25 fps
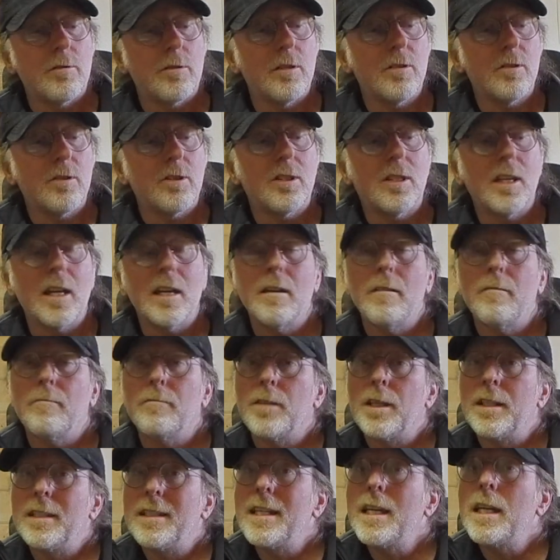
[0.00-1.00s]
Instead of
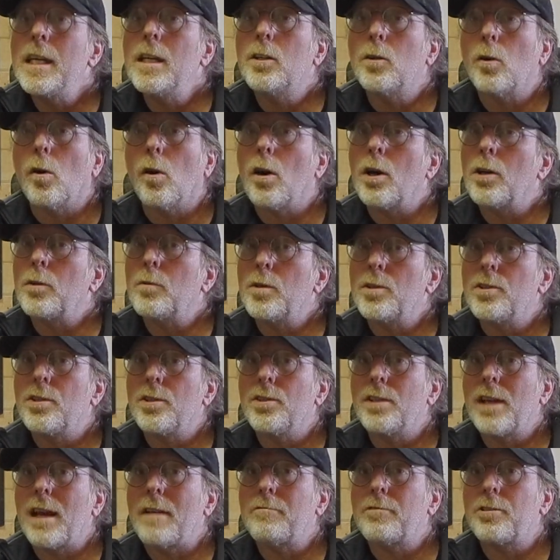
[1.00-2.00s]
the D chord, which
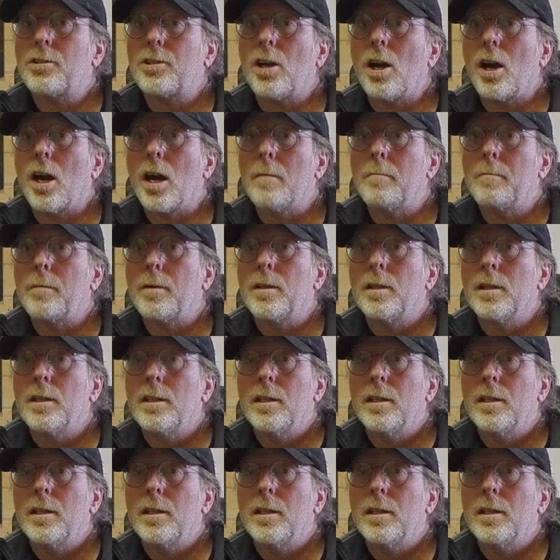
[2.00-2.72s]
is F sharp,